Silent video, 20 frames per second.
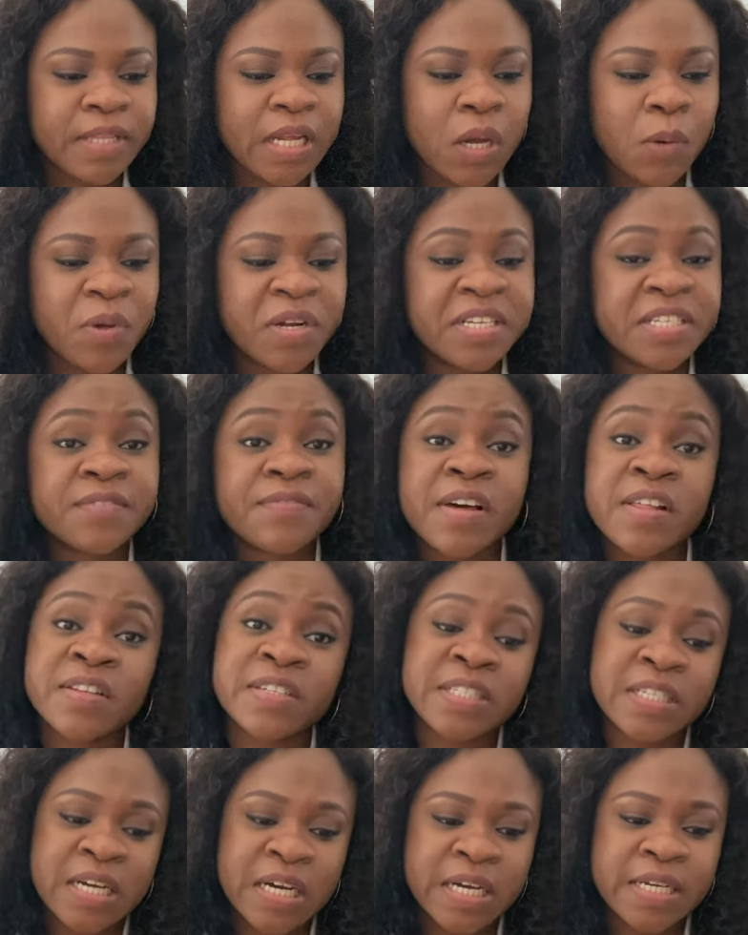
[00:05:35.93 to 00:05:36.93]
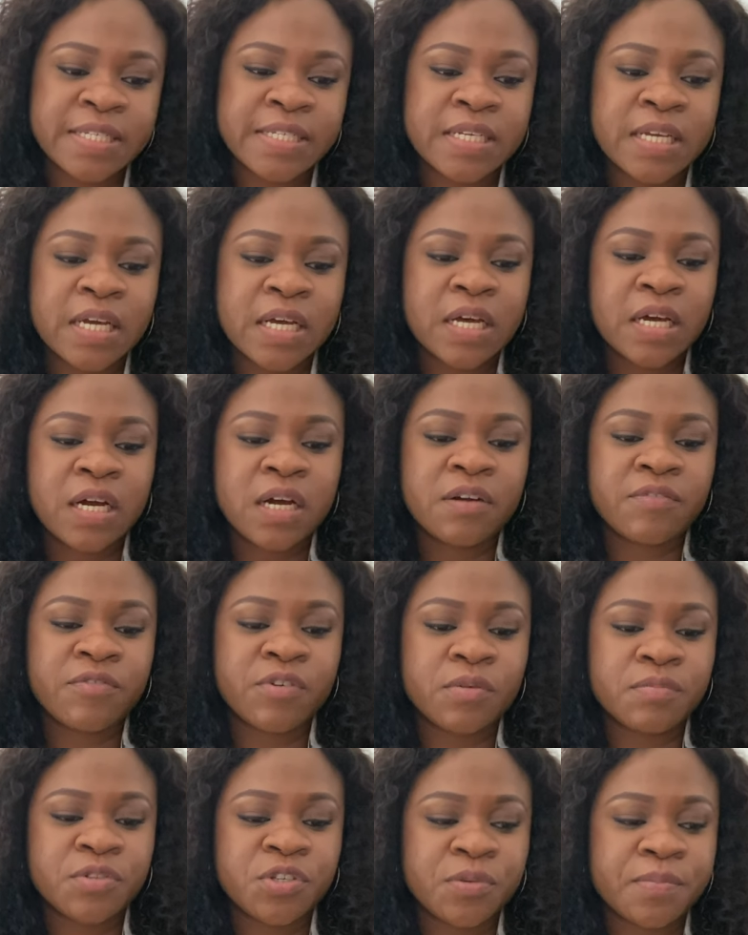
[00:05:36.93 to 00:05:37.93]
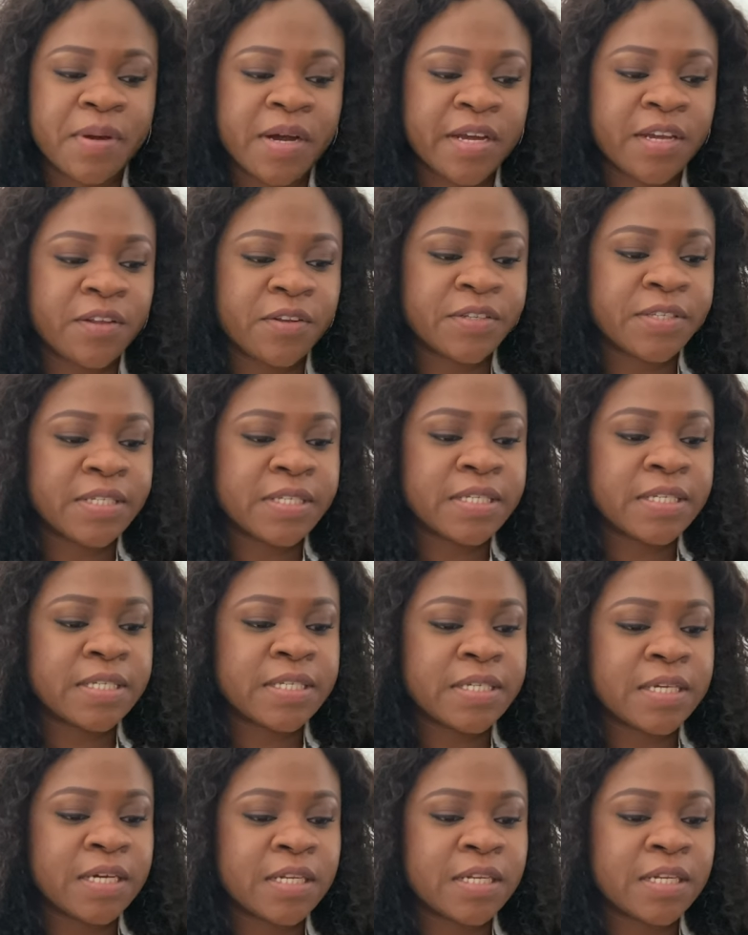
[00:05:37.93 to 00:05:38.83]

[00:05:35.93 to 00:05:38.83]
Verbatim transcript: when his father dies from tuberculosis